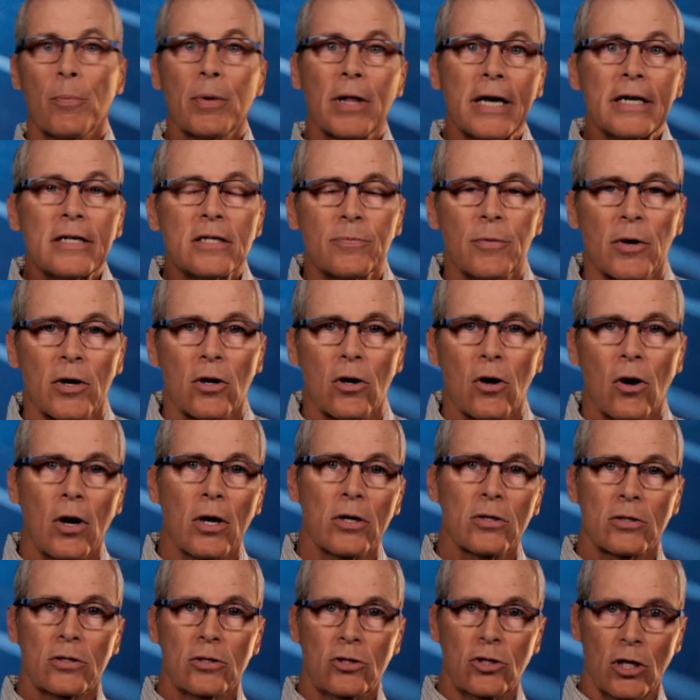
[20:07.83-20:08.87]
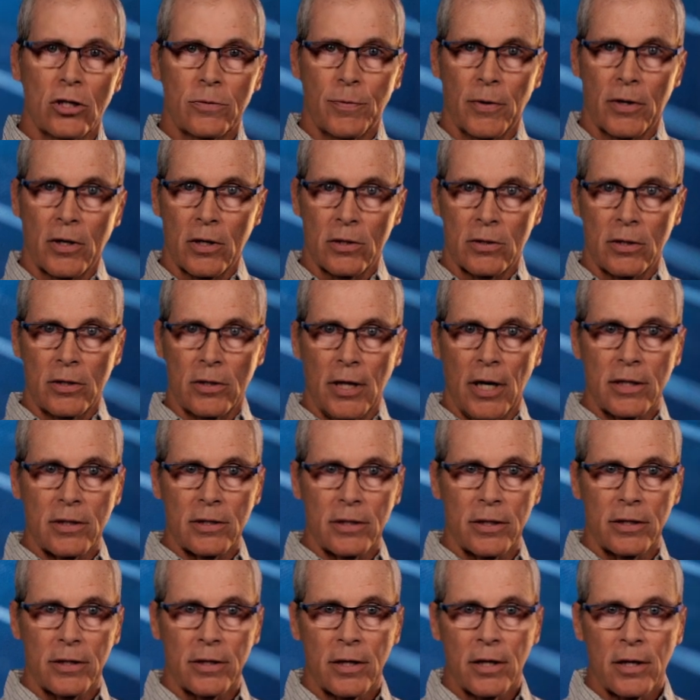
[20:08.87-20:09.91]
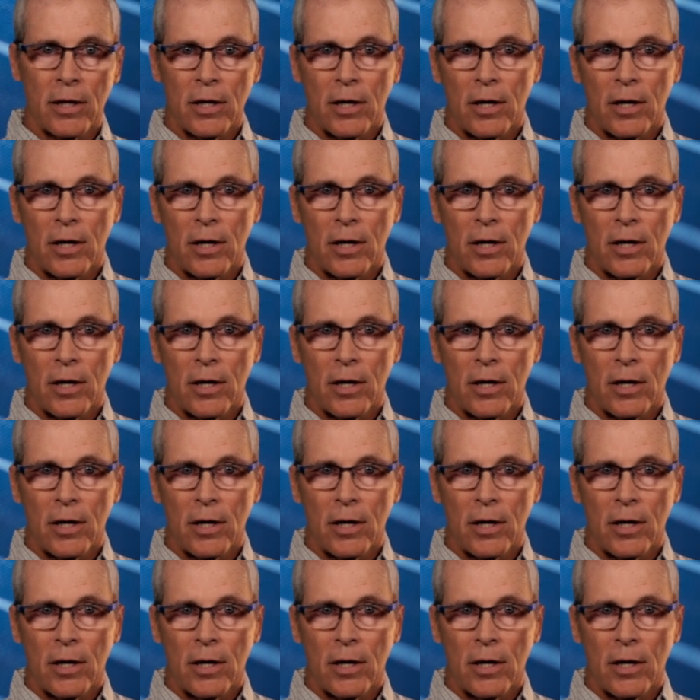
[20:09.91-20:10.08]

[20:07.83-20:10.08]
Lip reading: replacement cost just because of testing.